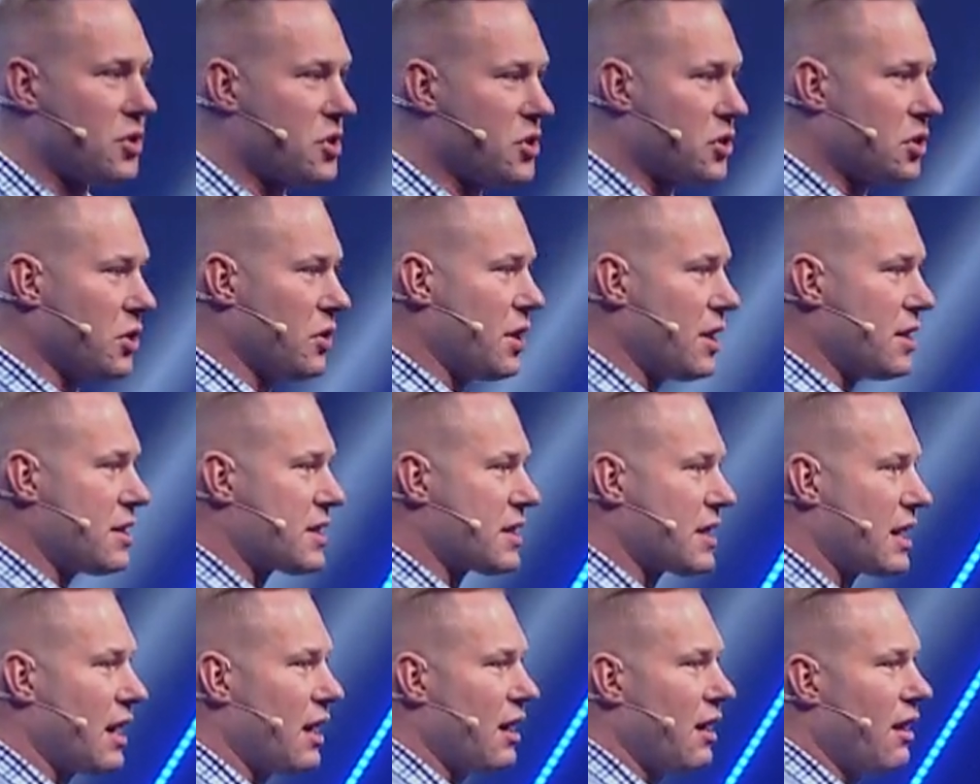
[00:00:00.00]

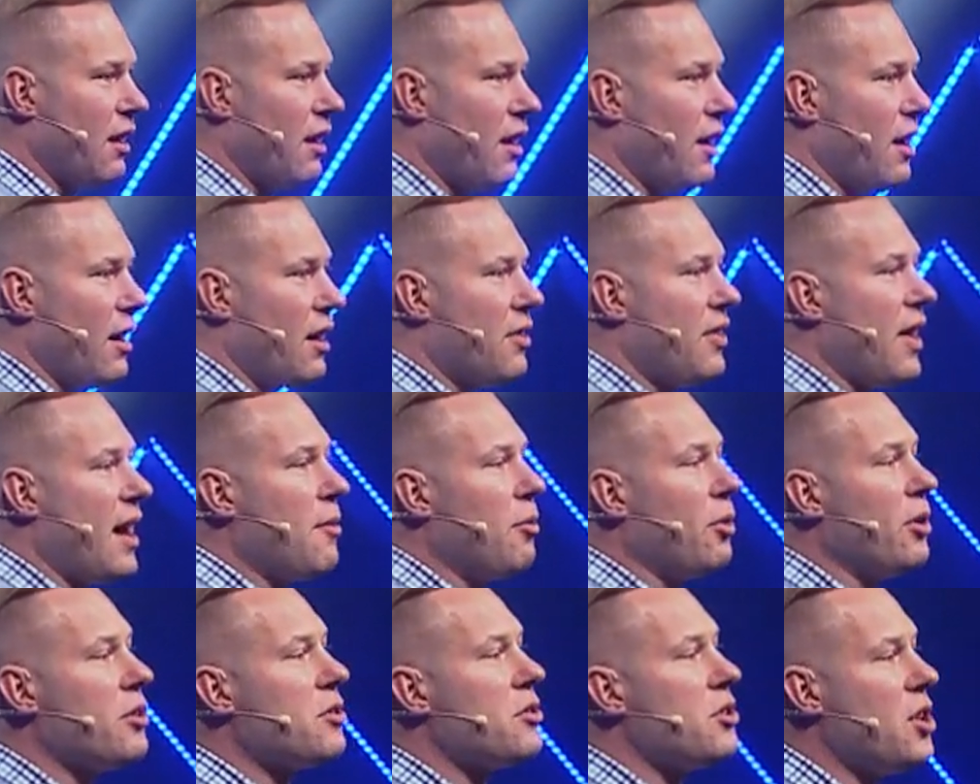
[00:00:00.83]
students, they
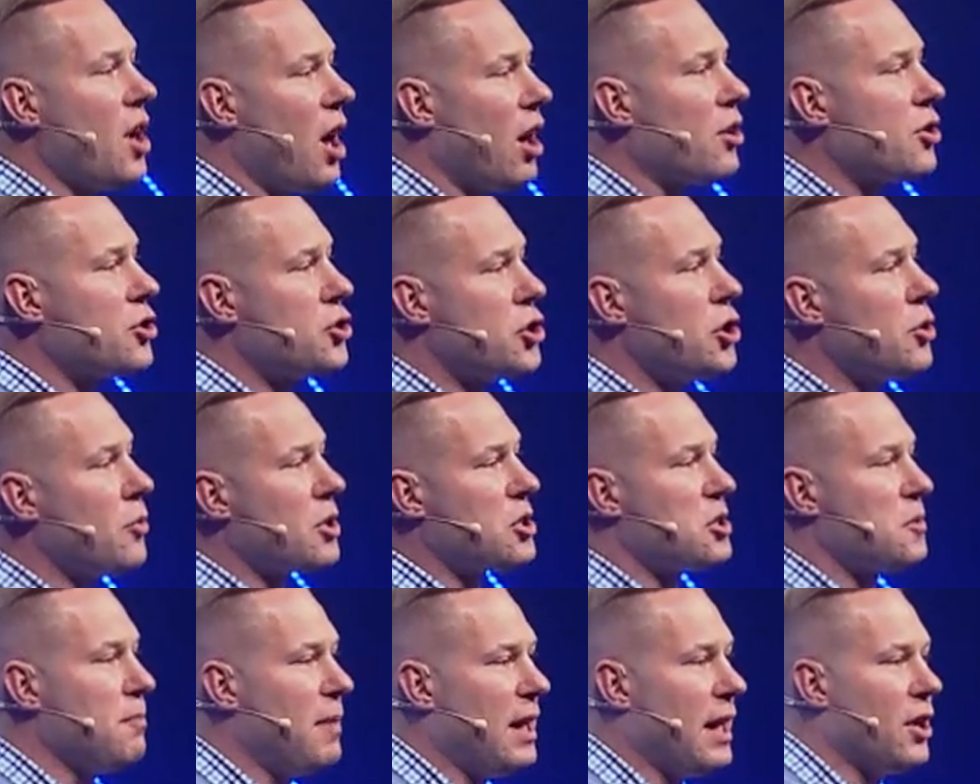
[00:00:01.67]
were young
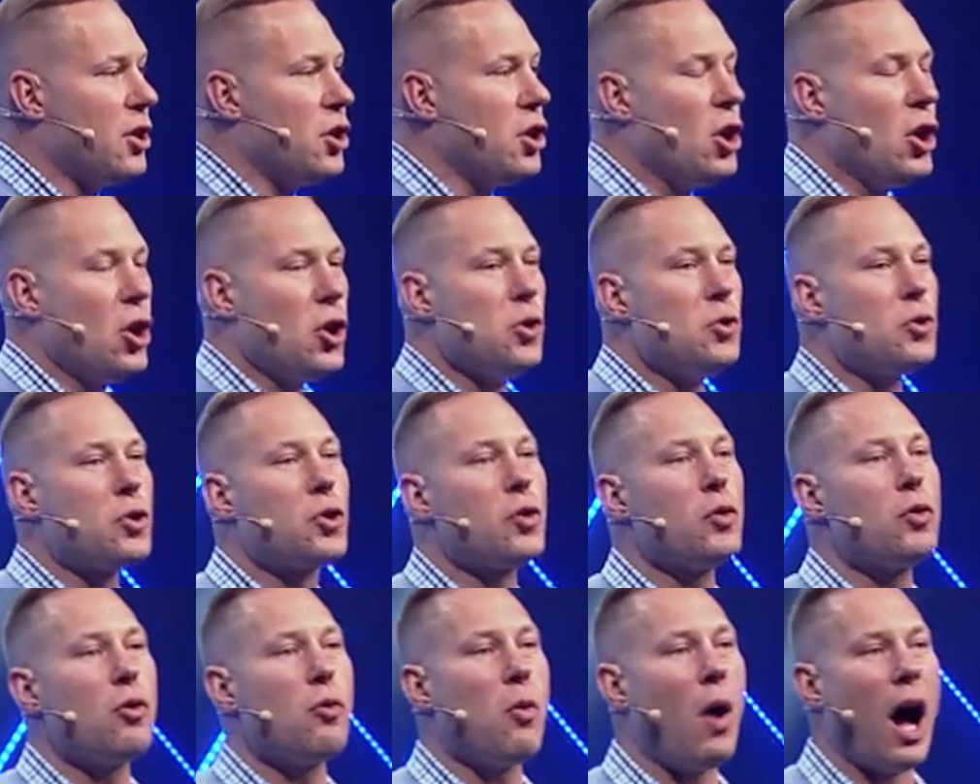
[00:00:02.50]
Jewish men who
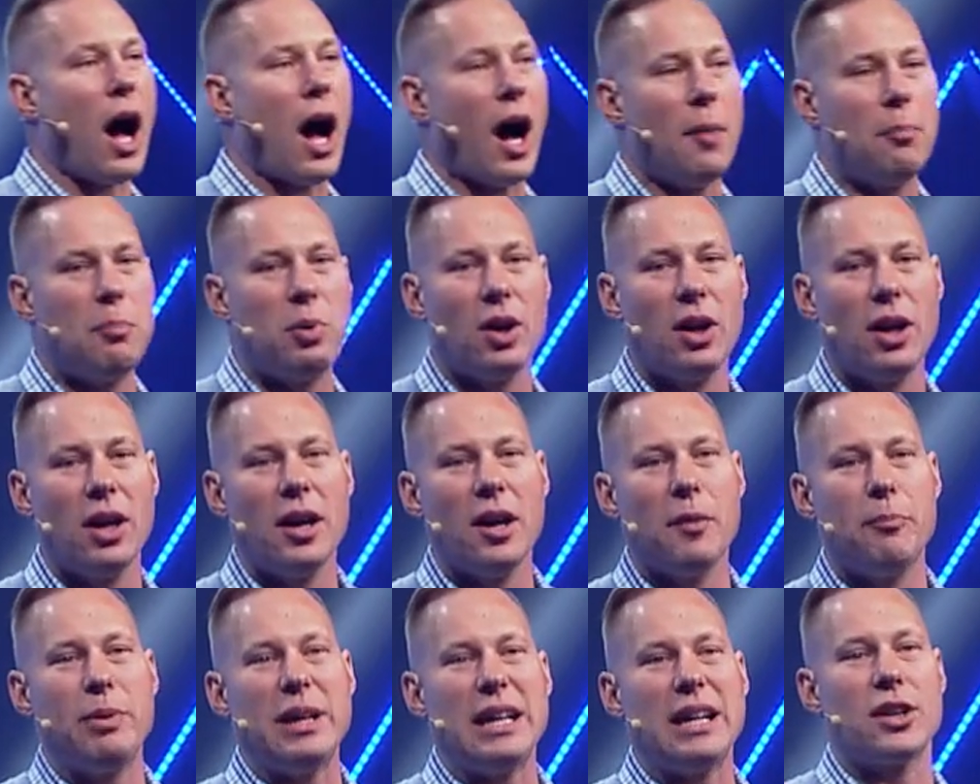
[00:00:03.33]
grew up
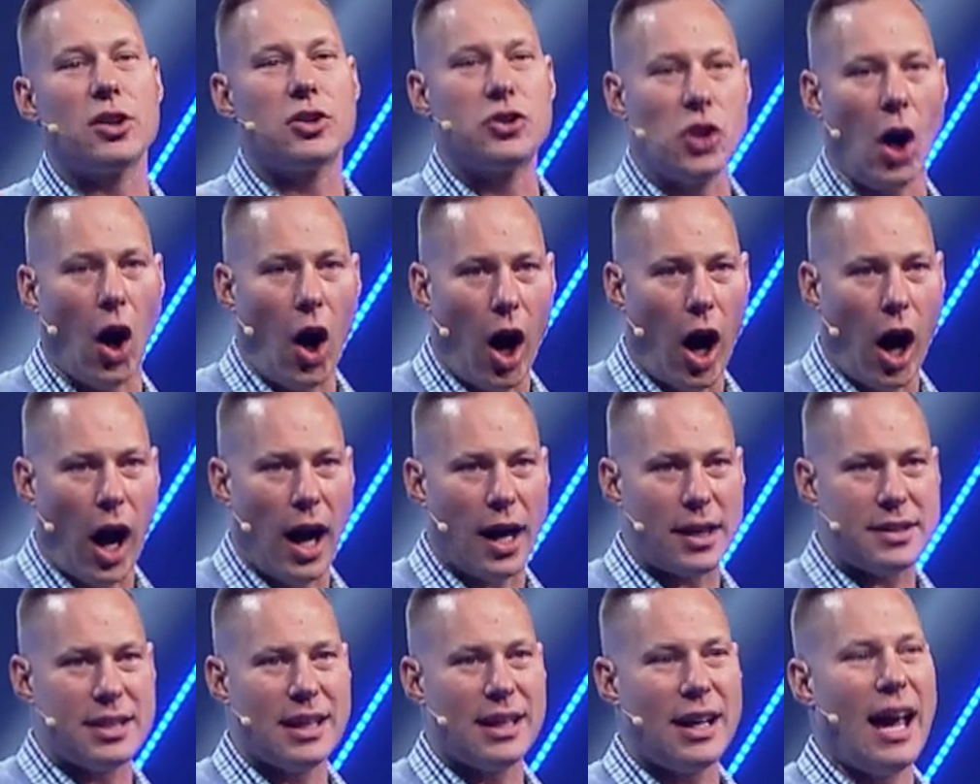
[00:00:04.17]
being
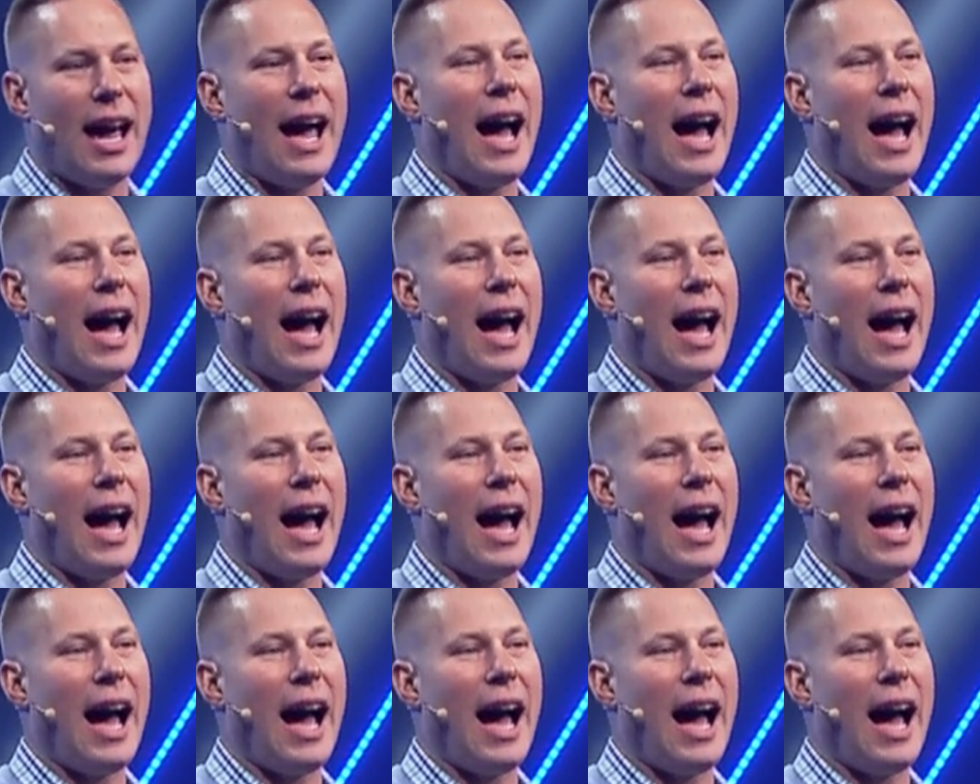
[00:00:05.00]
taught